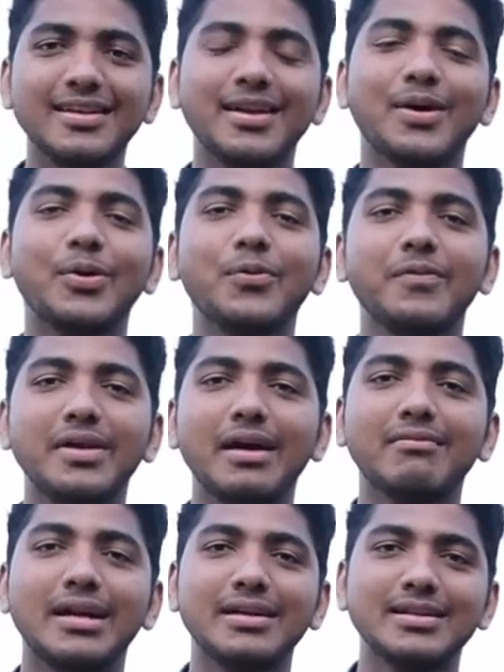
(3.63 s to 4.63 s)
now, we
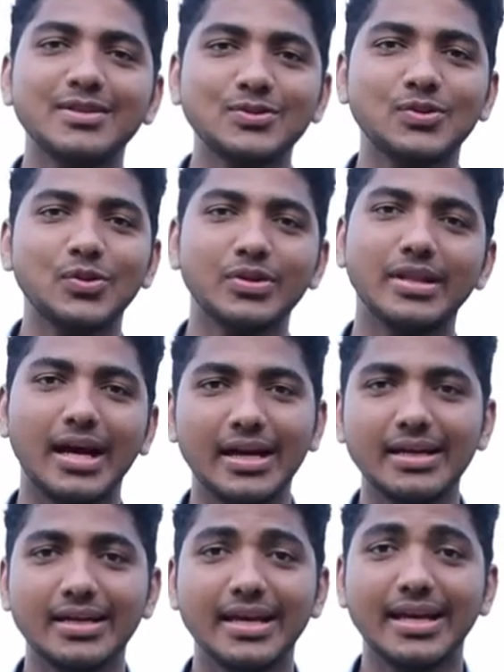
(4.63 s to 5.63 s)
have understood
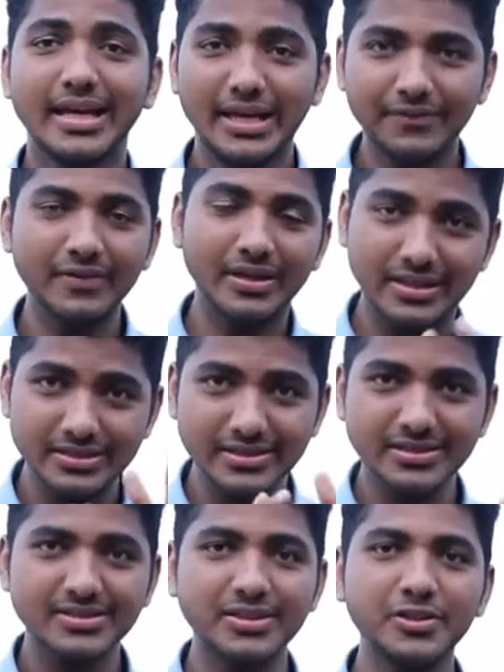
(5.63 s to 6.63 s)
that if a
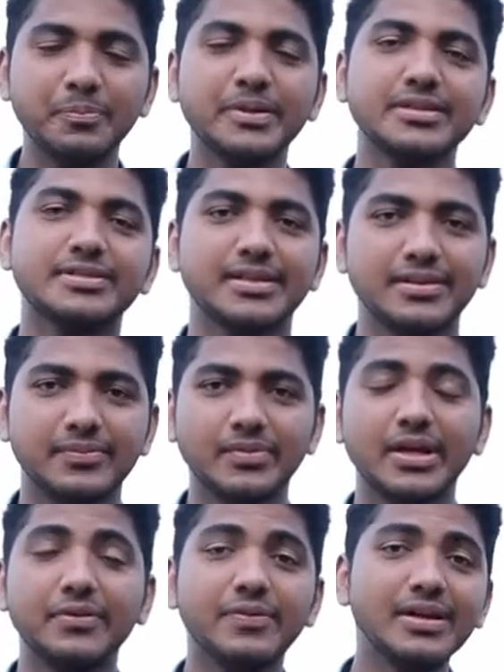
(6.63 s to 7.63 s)
registered person
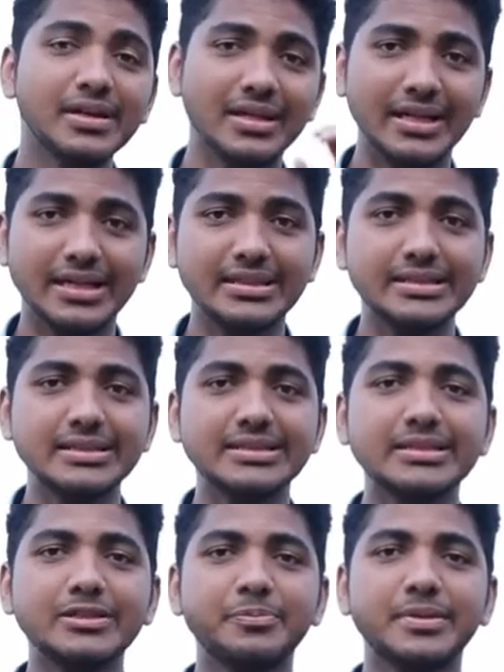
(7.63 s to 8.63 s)

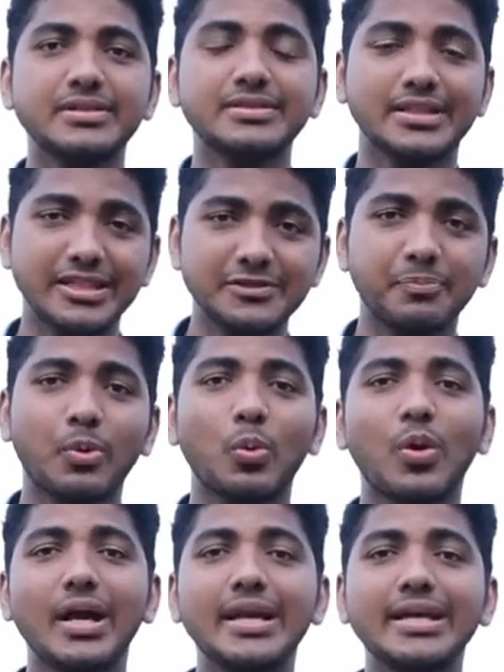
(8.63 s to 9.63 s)
is
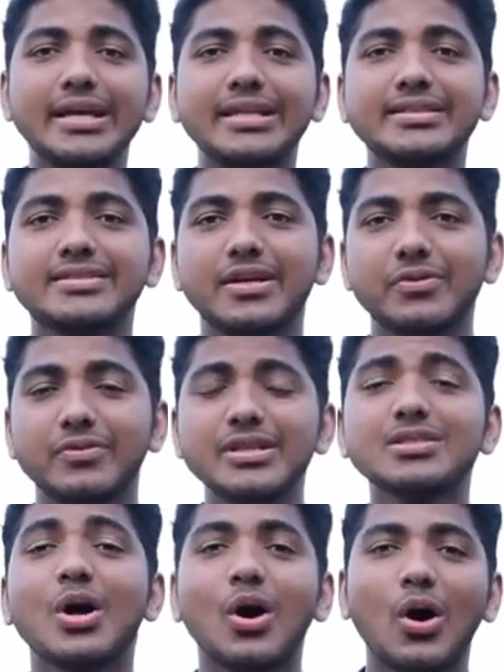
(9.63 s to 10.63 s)
providing any
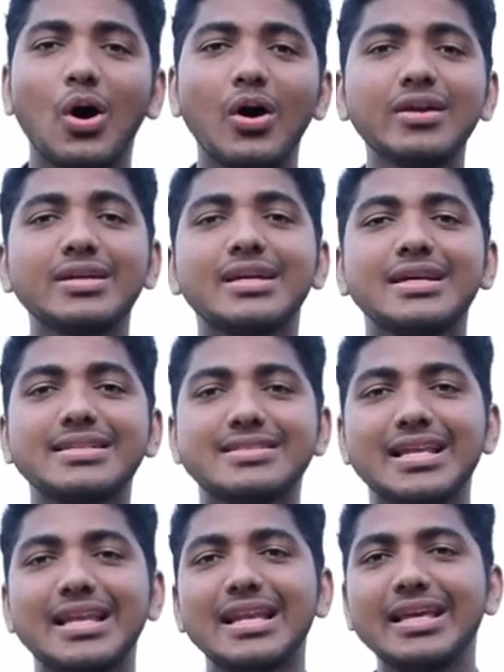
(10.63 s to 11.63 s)
service or
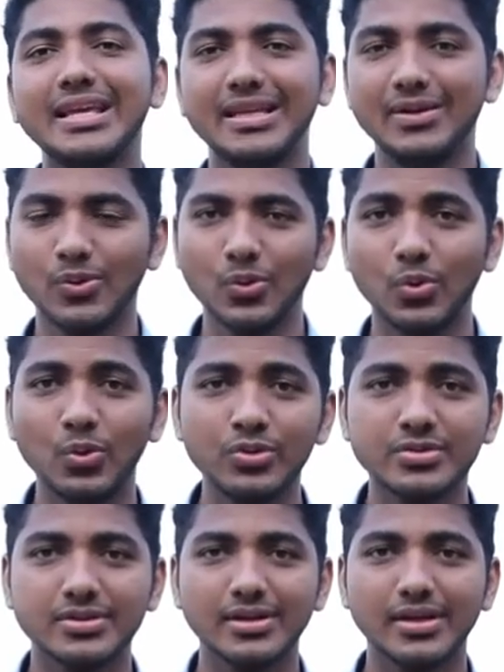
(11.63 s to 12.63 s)
selling any
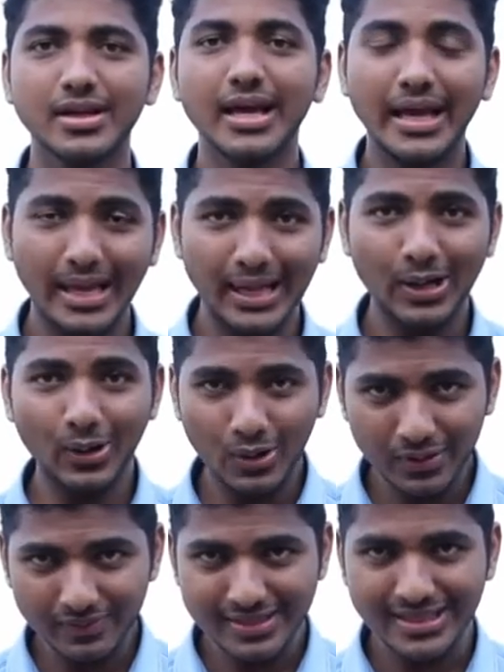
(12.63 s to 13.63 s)
goods,
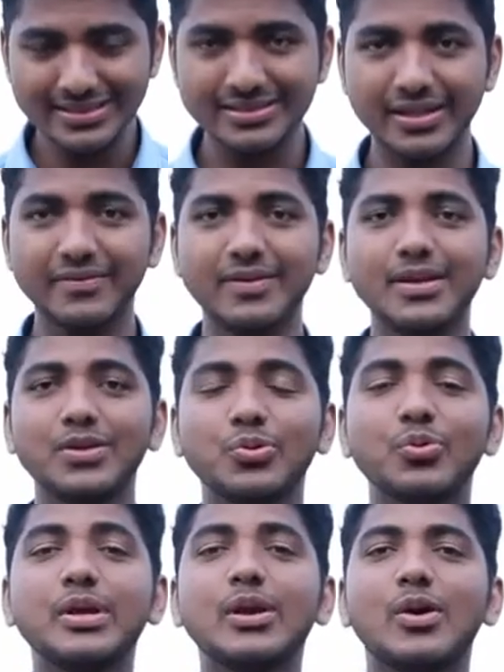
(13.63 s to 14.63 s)
along with his revenue,
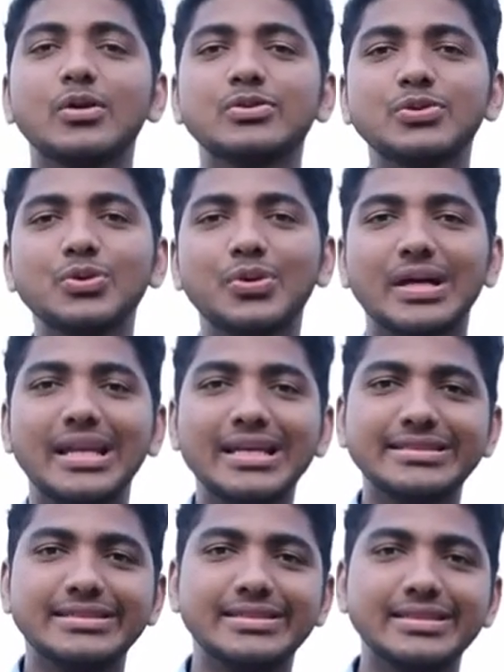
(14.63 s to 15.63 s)
he will also
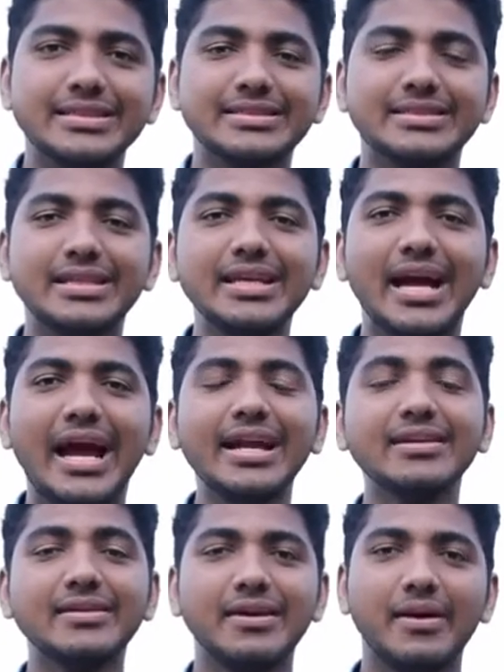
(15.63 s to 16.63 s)
collect GST
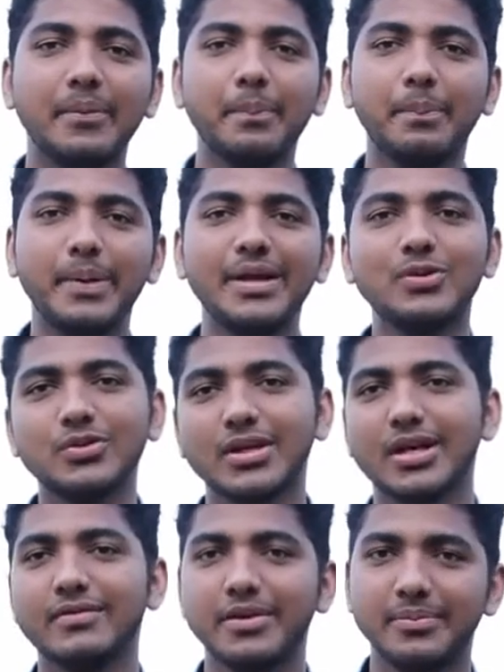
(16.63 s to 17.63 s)
and pay to the
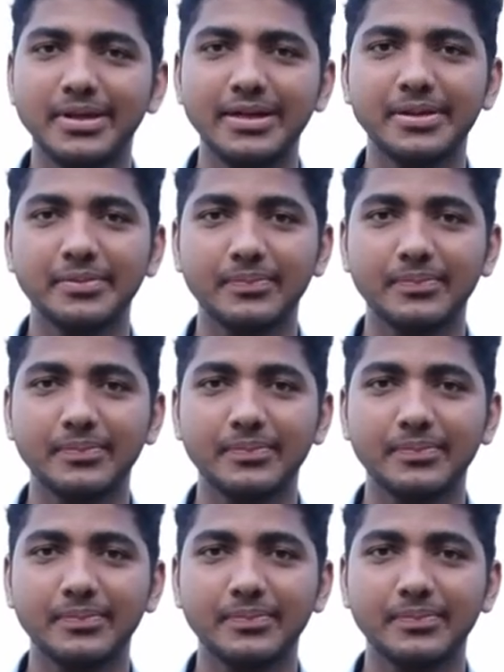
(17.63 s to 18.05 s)
government.